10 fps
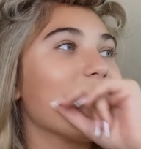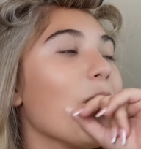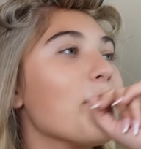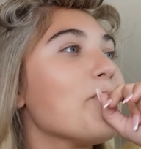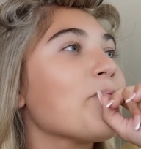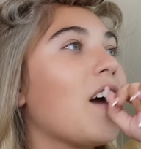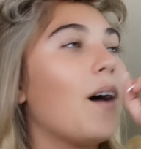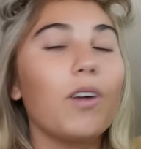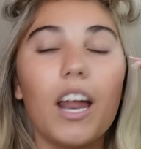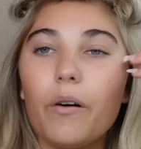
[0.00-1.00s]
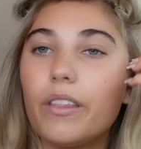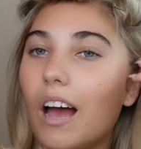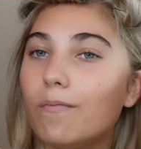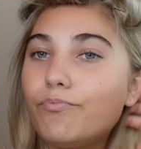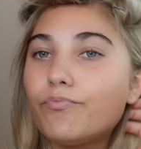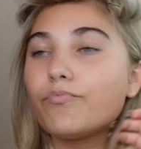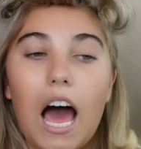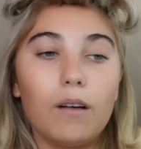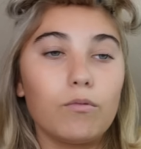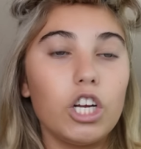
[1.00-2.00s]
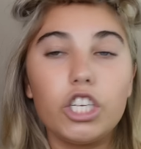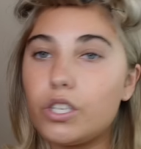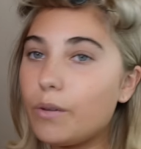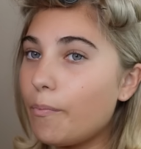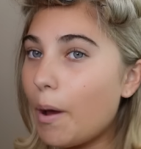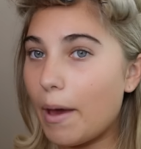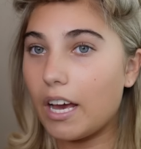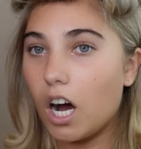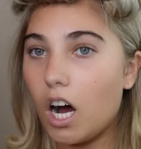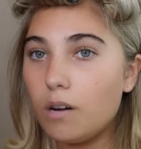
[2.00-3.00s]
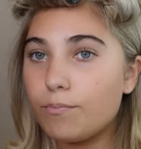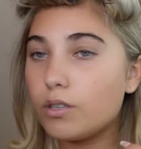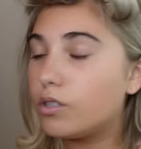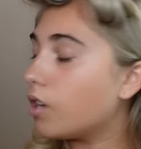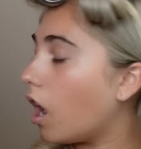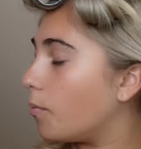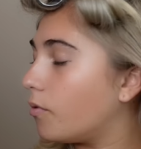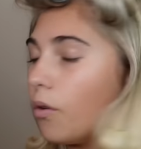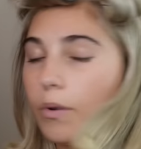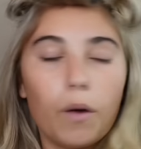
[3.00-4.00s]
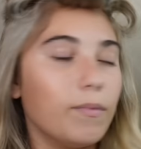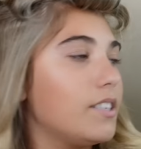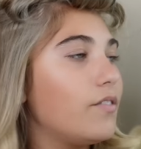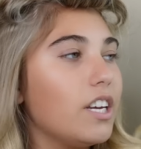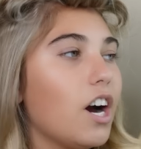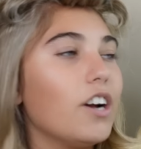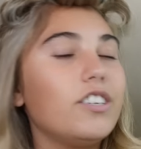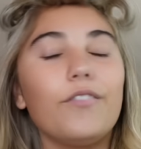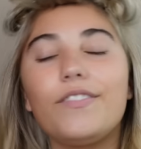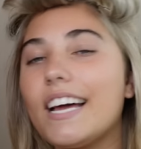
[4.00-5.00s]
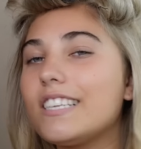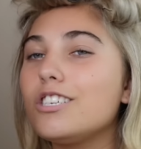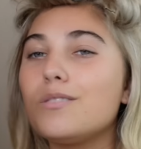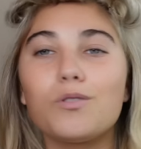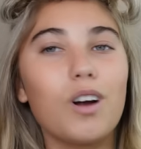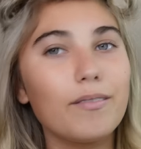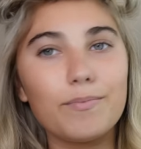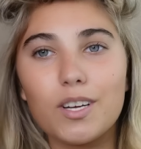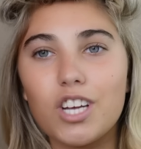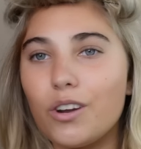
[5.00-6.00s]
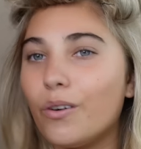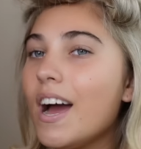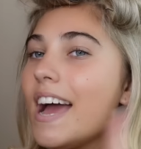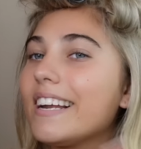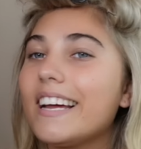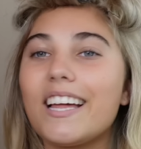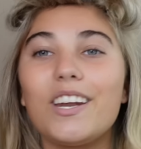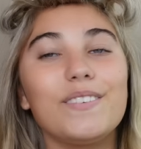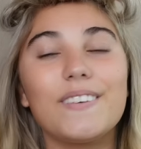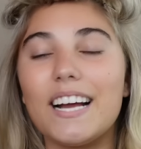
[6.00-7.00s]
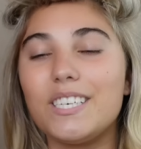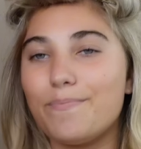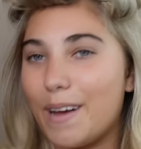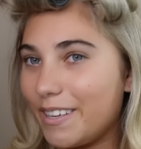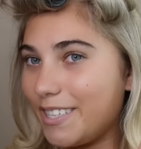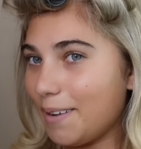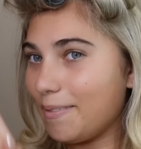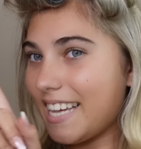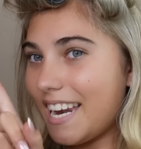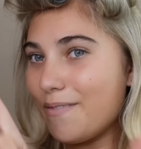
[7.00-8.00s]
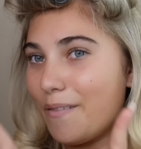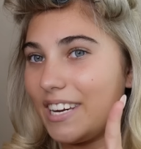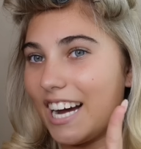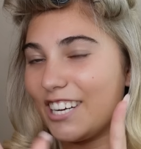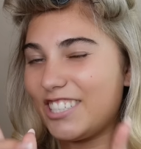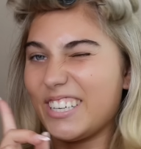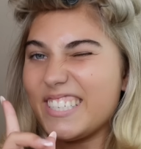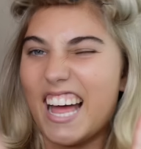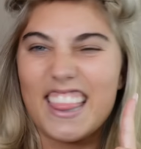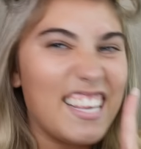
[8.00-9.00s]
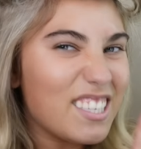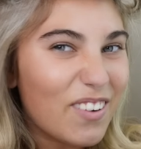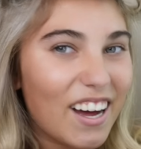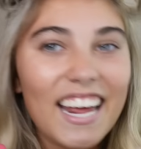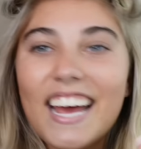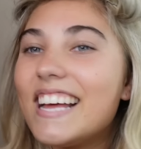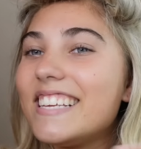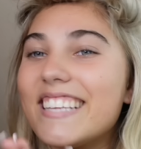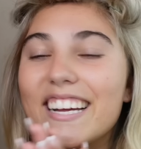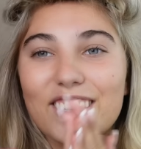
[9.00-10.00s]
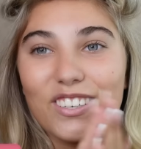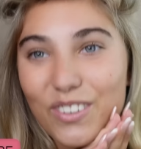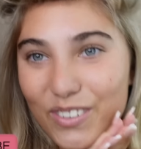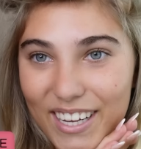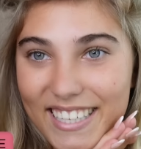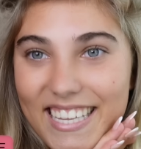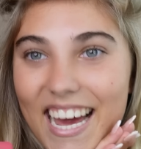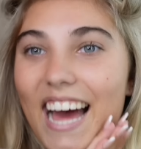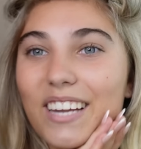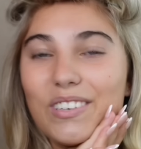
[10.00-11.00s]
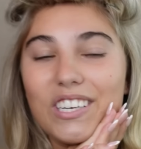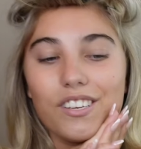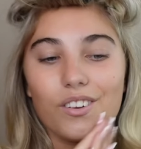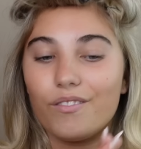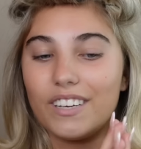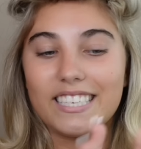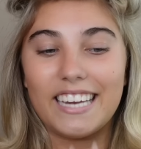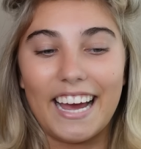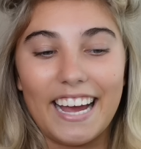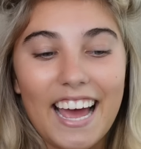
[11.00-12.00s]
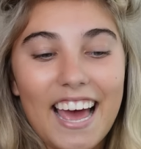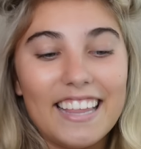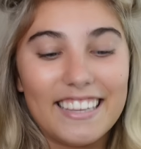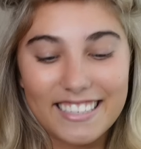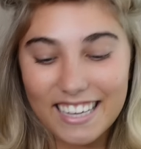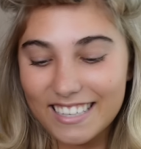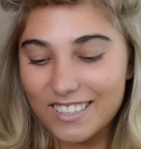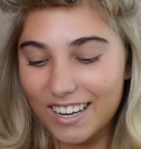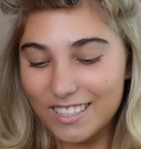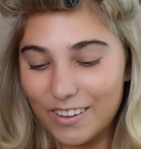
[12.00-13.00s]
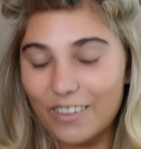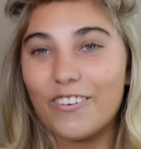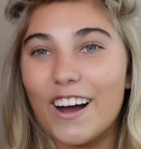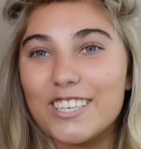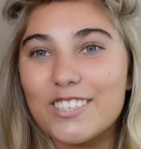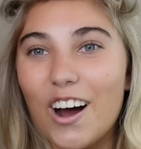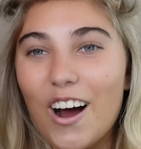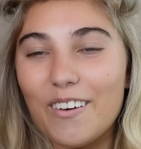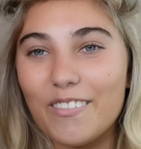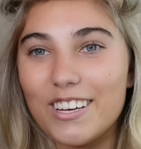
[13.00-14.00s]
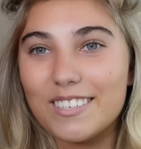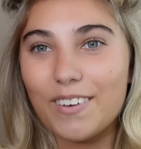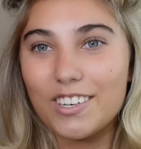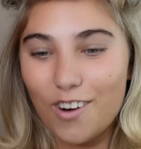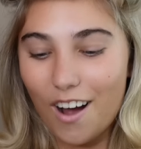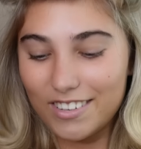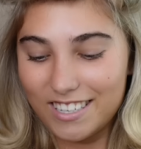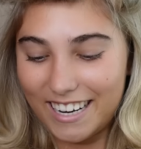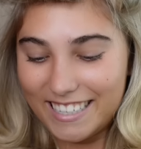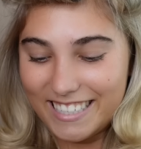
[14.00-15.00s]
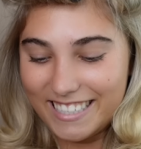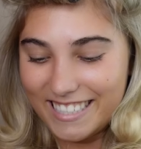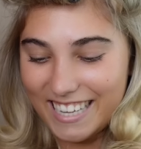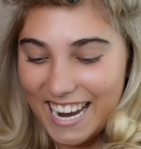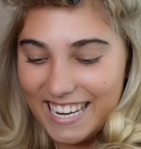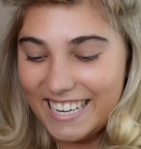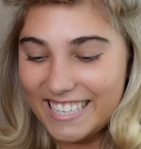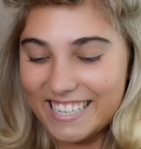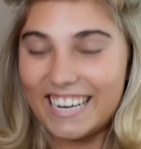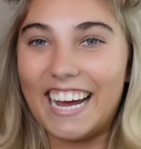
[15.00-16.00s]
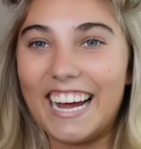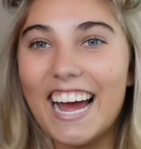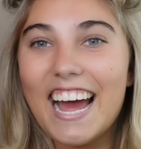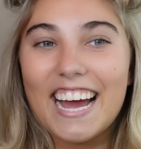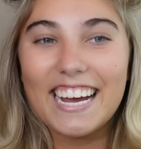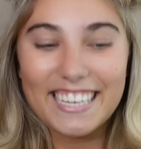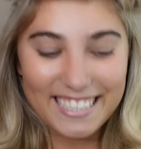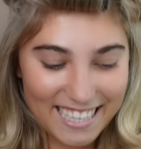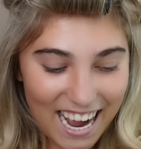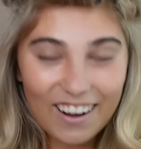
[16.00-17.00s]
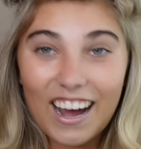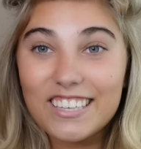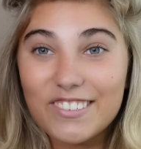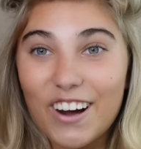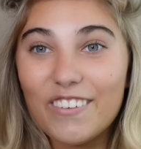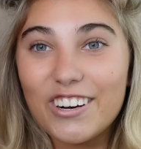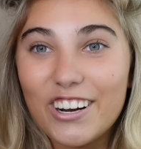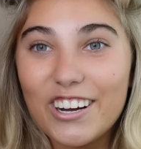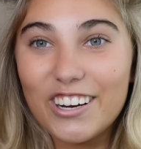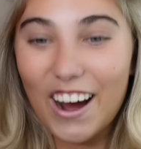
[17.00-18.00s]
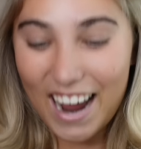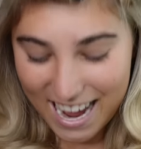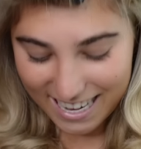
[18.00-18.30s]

So I'm going out with them and I'm going to do some of my makeup. So before we get on with this video, don't forget to subscribe to my channel, click that notification bell so you don't miss any of my videos just like this one. And stay tuned all the way to the end because obviously this is going to be the first time I'm using my driver's license. Like literally, it's now at 12 o'clock at night.